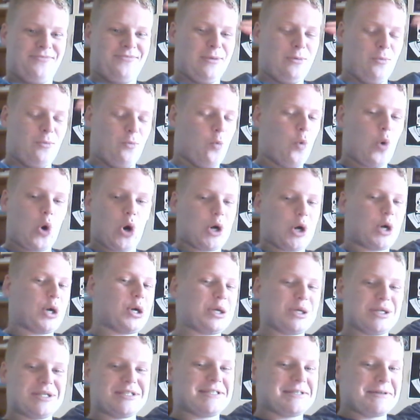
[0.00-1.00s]

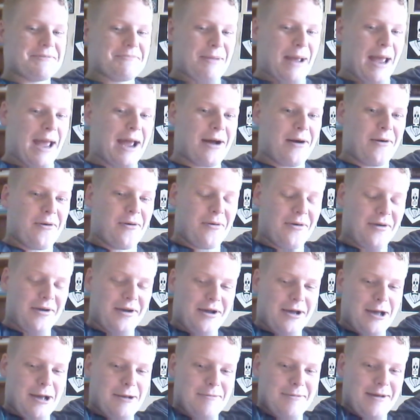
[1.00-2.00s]
words about
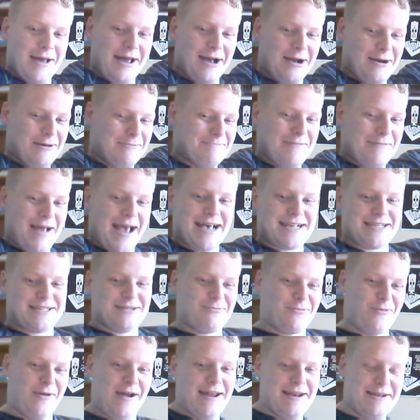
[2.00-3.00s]

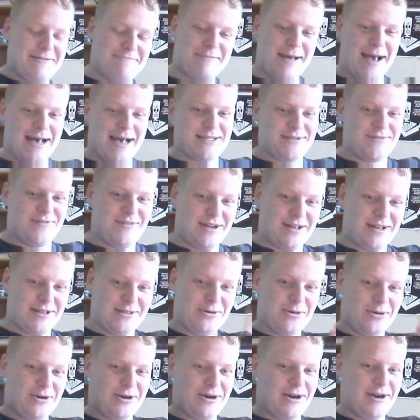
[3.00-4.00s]
random Mass Effect
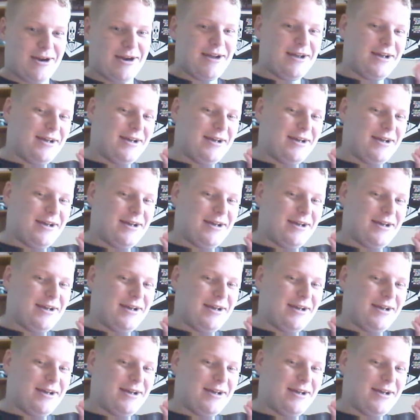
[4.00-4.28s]
lore.